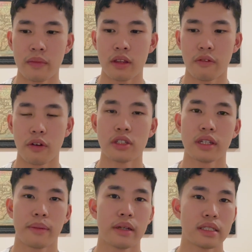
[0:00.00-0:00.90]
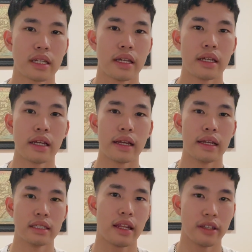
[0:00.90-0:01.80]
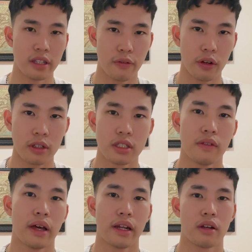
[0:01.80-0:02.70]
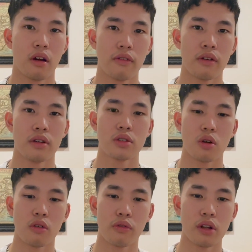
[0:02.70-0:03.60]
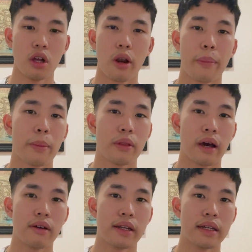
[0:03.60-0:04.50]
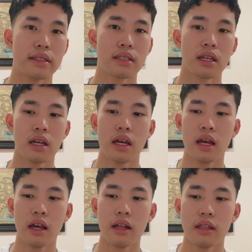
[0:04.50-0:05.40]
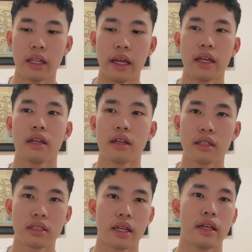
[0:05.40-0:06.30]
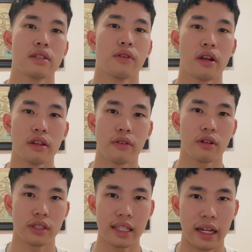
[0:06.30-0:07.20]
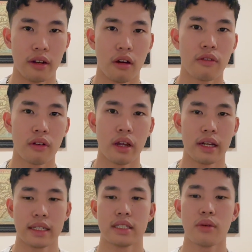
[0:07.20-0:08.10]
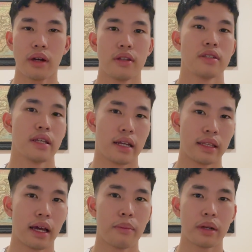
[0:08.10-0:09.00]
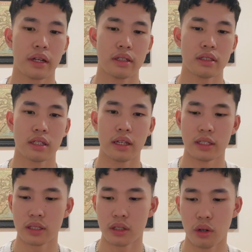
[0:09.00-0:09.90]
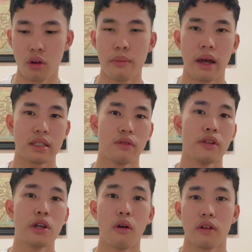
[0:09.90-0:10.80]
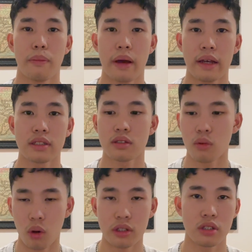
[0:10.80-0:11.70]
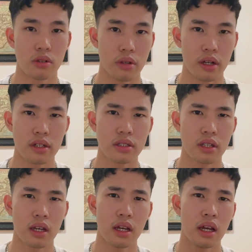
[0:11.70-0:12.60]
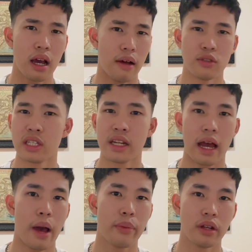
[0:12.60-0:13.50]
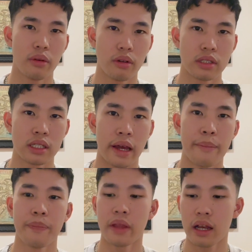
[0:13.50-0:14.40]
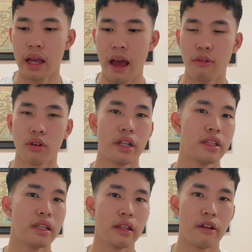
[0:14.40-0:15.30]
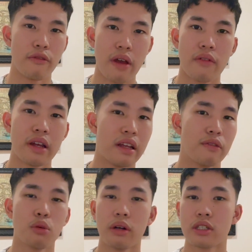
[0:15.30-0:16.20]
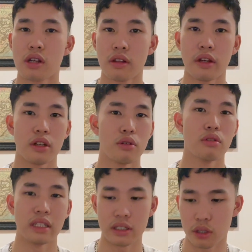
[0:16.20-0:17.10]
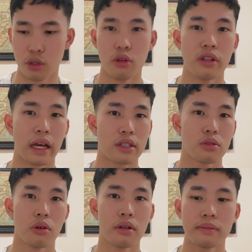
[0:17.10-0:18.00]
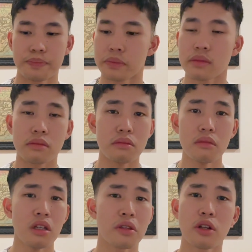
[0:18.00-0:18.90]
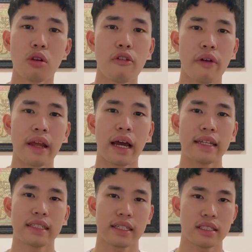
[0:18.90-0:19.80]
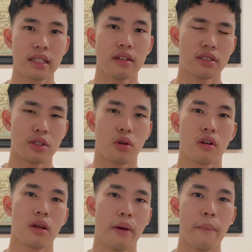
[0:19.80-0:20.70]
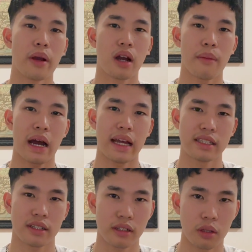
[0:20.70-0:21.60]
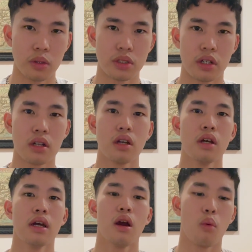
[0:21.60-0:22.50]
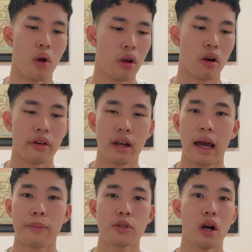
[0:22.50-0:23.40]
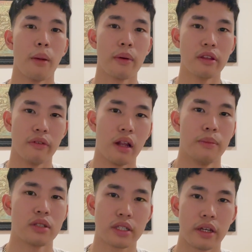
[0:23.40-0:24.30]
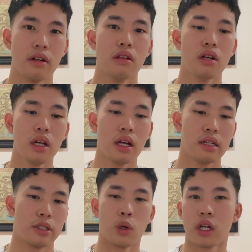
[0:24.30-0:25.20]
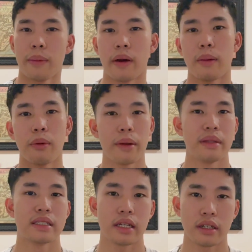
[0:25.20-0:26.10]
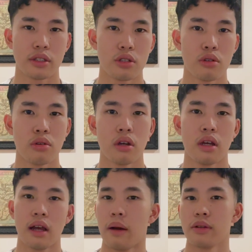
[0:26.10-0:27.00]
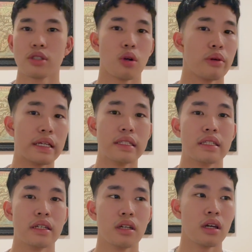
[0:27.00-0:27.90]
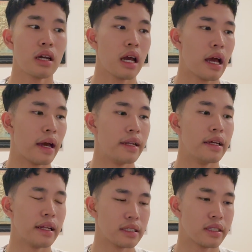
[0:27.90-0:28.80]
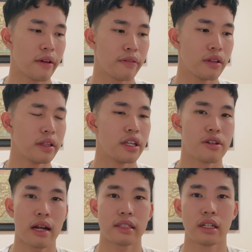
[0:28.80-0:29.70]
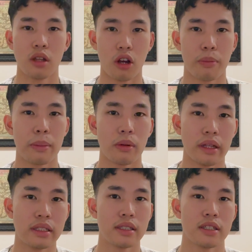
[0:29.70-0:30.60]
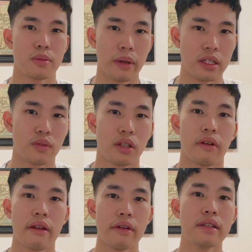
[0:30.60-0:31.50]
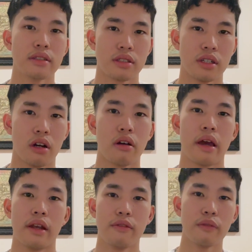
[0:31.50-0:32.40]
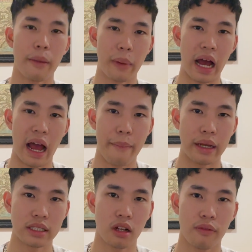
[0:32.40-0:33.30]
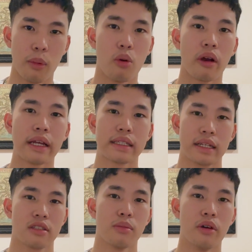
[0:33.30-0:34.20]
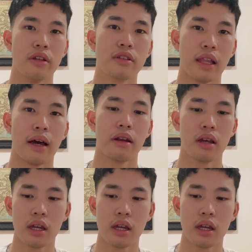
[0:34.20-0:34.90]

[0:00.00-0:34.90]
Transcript: The first thing I'm going to say is the difficulty of landing an offer. So for a lot of people nowadays, they say it's very difficult to land an offer. And I see why they're saying that, because it's grown massively over the past 1 to 2 years. I've seen it happen in real time. Everyone and their favorite influencer, this guru next door, they're glorifying high ticket sales. They're talking about become a high ticket closer, work on your laptop, develop the skill. They're talking about appointment setting too, how it's so easy. And it has definitely attracted a lot of people into this space for the right reasons, you know, and I myself am a walking testimony to that.